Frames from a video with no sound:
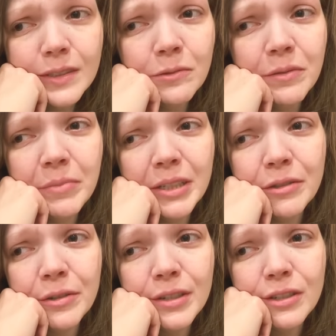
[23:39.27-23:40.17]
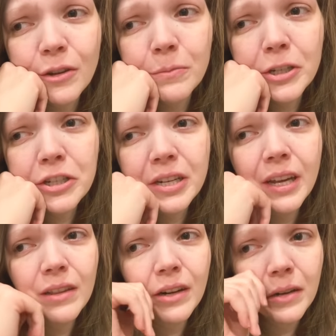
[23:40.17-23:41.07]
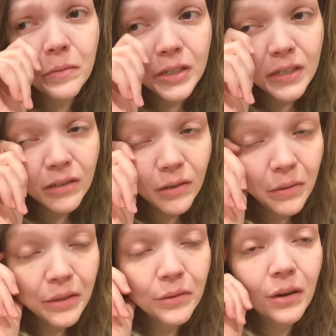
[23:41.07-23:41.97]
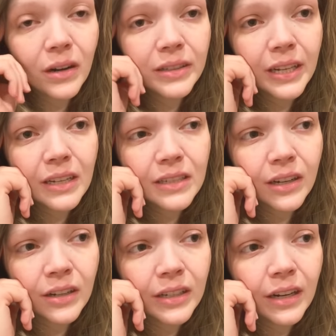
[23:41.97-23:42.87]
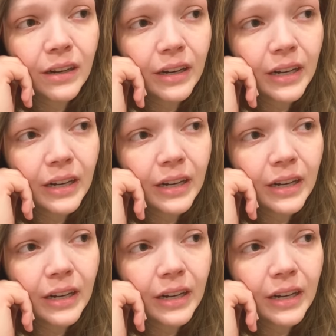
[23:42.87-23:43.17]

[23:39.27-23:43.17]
We've been through so much together and we're still going through hard things here and there.